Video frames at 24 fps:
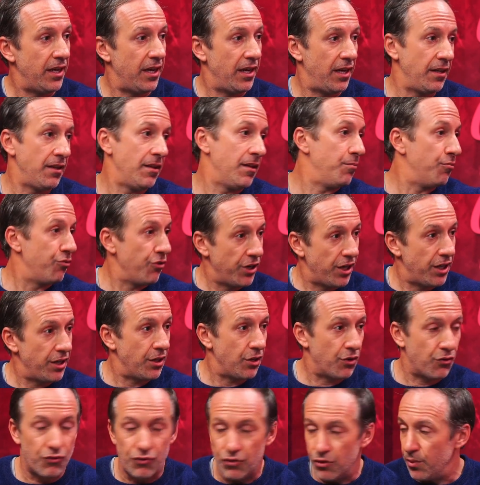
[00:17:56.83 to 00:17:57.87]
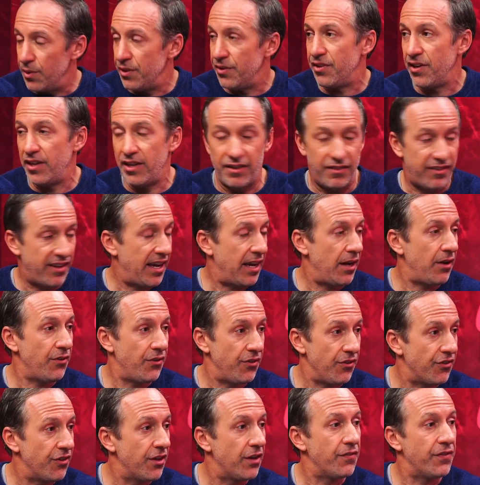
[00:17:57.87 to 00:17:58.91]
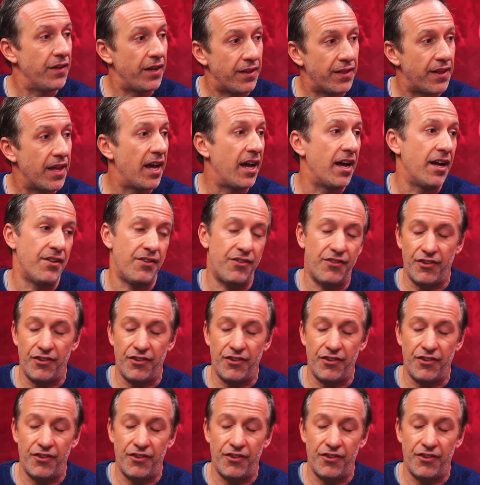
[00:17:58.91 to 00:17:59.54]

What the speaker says: and bringing the crew into his house and stuff like that.